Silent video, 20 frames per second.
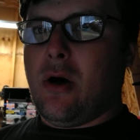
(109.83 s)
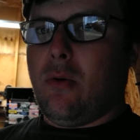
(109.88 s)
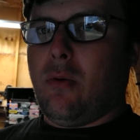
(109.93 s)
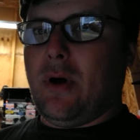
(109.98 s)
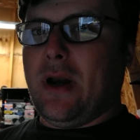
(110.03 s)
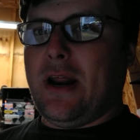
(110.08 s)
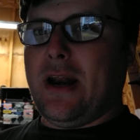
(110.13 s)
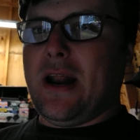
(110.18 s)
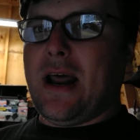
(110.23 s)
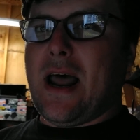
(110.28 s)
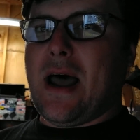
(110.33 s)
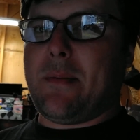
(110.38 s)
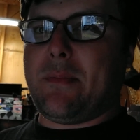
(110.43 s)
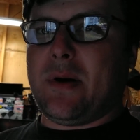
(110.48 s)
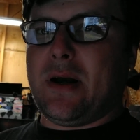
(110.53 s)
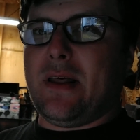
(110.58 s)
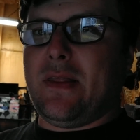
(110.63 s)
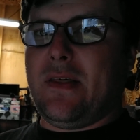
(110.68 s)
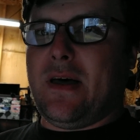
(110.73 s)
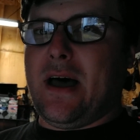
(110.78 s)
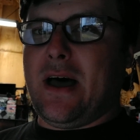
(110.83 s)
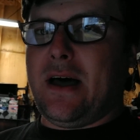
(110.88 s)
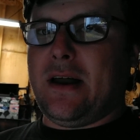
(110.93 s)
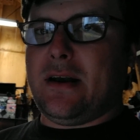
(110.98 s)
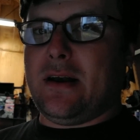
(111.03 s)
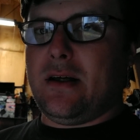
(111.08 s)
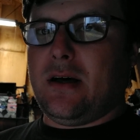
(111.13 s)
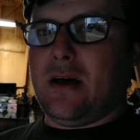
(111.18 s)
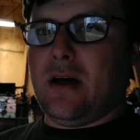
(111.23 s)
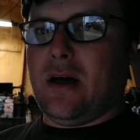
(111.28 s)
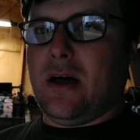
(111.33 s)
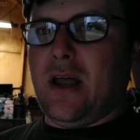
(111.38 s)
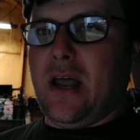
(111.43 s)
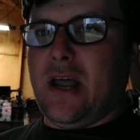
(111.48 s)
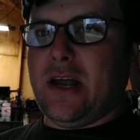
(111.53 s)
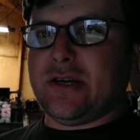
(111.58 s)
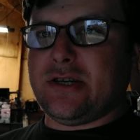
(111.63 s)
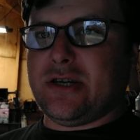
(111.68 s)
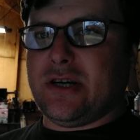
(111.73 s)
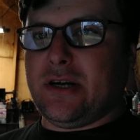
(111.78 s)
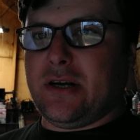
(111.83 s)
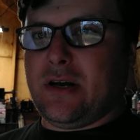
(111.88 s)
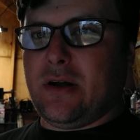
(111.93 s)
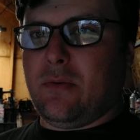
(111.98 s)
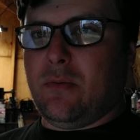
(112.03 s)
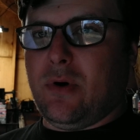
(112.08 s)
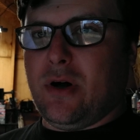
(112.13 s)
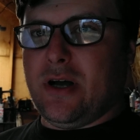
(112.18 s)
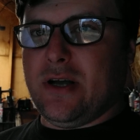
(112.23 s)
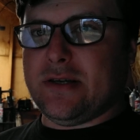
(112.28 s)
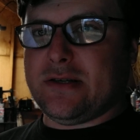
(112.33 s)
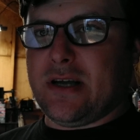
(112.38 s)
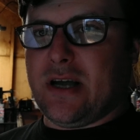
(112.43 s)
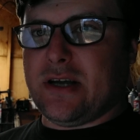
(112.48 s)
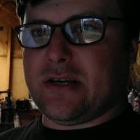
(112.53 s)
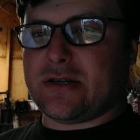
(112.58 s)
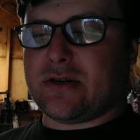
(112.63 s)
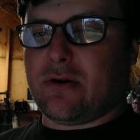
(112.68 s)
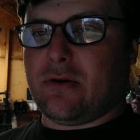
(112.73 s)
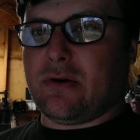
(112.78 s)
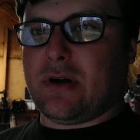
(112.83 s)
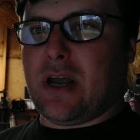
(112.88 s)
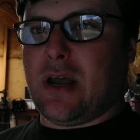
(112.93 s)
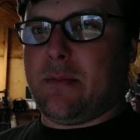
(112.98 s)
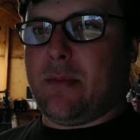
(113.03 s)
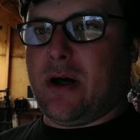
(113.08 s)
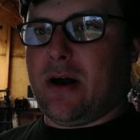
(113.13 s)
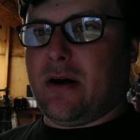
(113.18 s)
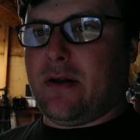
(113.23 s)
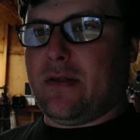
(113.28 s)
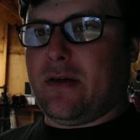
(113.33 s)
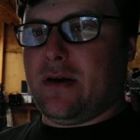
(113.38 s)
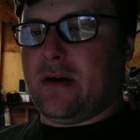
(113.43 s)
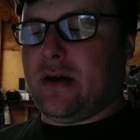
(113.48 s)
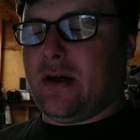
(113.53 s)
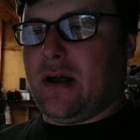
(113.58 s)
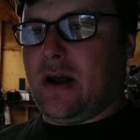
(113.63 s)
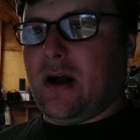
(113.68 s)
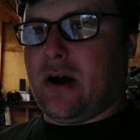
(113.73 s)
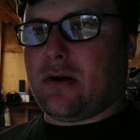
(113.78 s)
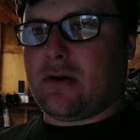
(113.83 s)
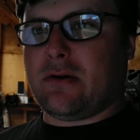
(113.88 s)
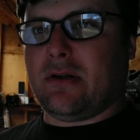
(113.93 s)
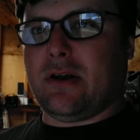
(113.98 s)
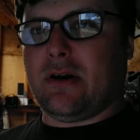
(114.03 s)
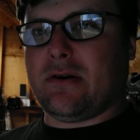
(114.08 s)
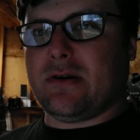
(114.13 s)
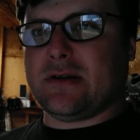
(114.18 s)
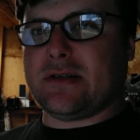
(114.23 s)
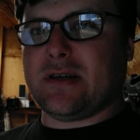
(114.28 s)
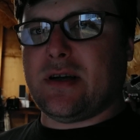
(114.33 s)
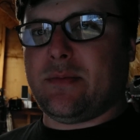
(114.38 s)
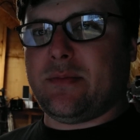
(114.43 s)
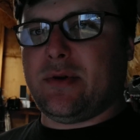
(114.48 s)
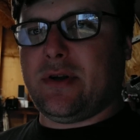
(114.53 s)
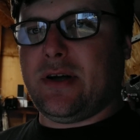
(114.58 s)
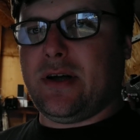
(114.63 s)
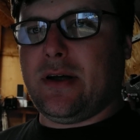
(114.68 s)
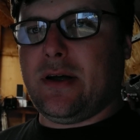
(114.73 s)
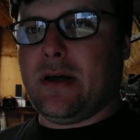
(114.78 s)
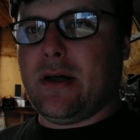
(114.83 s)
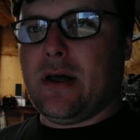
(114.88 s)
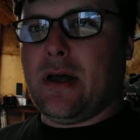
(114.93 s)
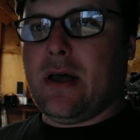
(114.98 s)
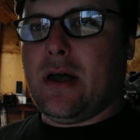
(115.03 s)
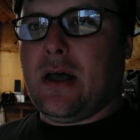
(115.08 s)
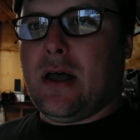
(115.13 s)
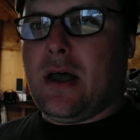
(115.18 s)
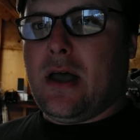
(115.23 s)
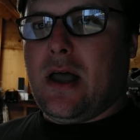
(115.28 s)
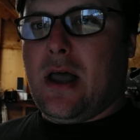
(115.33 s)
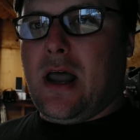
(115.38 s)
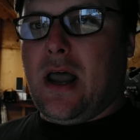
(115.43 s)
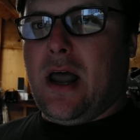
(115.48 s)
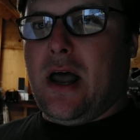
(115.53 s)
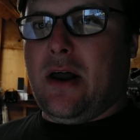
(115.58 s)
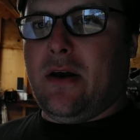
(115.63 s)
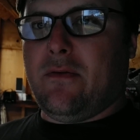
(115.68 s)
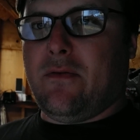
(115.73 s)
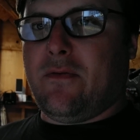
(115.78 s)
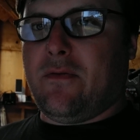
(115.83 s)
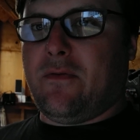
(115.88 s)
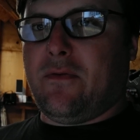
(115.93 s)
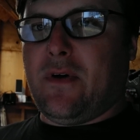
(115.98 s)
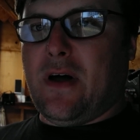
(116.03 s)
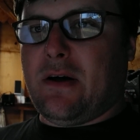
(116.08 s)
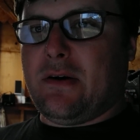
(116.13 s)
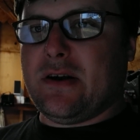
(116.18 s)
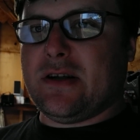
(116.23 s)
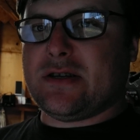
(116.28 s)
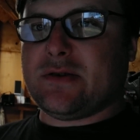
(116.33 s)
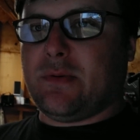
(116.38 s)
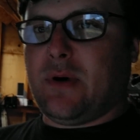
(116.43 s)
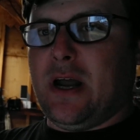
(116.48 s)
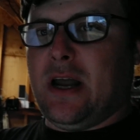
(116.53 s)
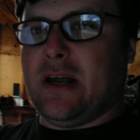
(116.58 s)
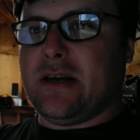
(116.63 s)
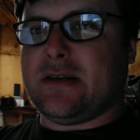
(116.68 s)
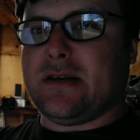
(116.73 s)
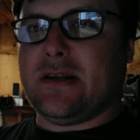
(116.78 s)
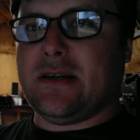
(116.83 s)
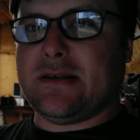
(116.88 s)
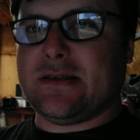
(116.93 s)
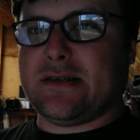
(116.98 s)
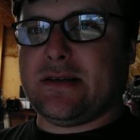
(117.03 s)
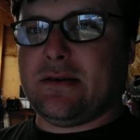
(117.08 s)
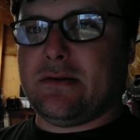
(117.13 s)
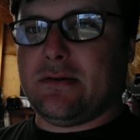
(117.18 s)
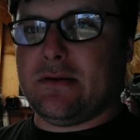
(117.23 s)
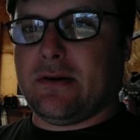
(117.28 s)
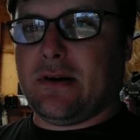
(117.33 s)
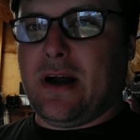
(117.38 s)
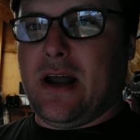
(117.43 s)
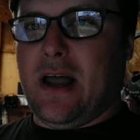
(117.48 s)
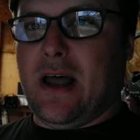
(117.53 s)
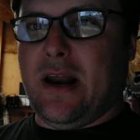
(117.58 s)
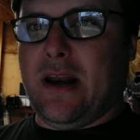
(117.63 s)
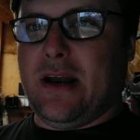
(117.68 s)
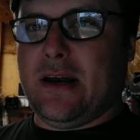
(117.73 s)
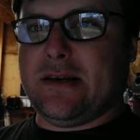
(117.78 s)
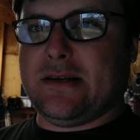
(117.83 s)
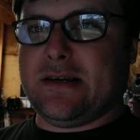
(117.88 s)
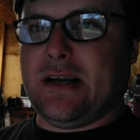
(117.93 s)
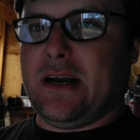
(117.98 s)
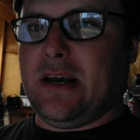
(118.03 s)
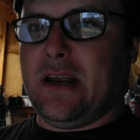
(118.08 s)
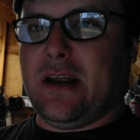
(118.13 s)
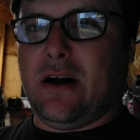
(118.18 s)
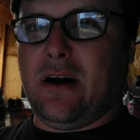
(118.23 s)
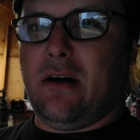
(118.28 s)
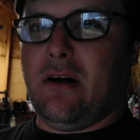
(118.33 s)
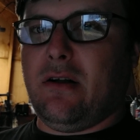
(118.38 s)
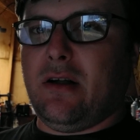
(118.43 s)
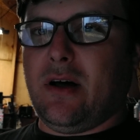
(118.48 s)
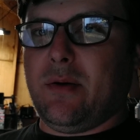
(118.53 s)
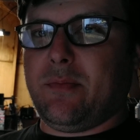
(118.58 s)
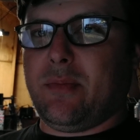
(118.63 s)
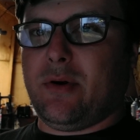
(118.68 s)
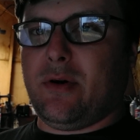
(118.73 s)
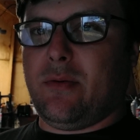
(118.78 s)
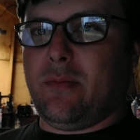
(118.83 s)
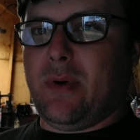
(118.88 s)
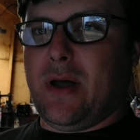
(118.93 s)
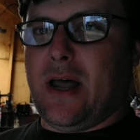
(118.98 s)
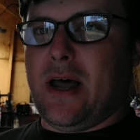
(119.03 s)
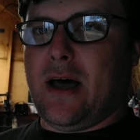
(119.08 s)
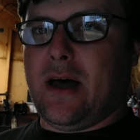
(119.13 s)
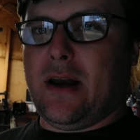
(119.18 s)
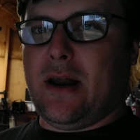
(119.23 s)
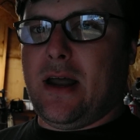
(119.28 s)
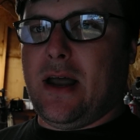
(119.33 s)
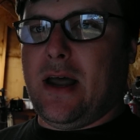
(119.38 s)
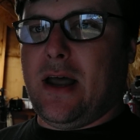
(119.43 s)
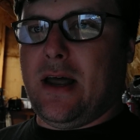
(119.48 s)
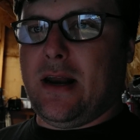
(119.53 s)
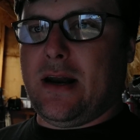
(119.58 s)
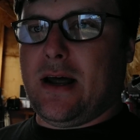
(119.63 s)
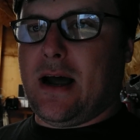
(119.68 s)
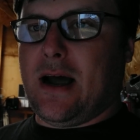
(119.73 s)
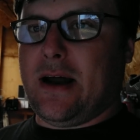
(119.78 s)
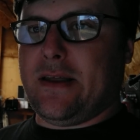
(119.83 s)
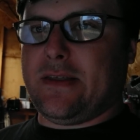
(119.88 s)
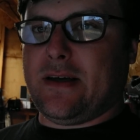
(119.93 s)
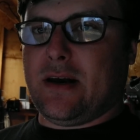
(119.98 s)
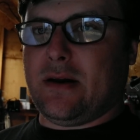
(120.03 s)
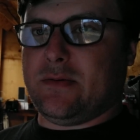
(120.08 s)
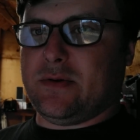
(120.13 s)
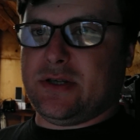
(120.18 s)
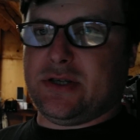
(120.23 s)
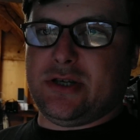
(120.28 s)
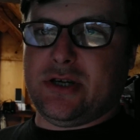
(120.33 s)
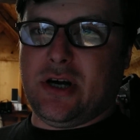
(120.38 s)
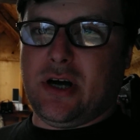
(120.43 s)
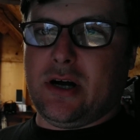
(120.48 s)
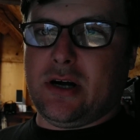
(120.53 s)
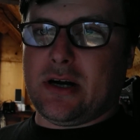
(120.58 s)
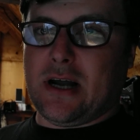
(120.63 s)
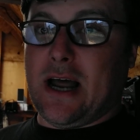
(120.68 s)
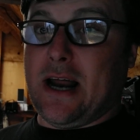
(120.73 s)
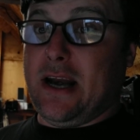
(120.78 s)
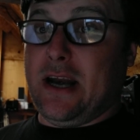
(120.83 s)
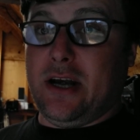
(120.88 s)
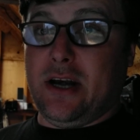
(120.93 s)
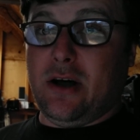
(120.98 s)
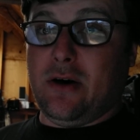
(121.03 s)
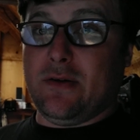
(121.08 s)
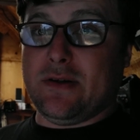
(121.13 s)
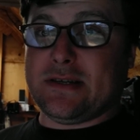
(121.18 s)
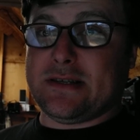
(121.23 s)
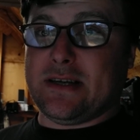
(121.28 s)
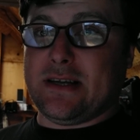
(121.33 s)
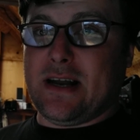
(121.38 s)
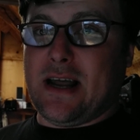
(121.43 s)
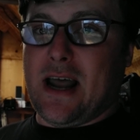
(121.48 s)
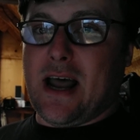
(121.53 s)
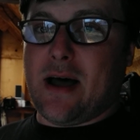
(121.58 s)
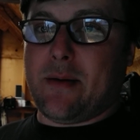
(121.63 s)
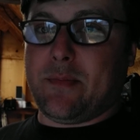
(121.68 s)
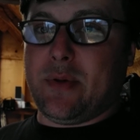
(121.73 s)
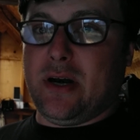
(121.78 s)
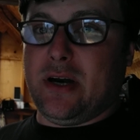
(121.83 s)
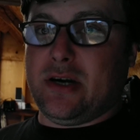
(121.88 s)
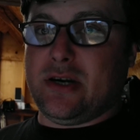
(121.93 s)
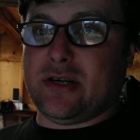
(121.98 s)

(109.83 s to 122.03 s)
What had happened to that engine was a screw came out of the air cleaner assembly and found its way into the cylinder head and dinged it all up real bad. And I thought it was junk. I didn't know this had happened.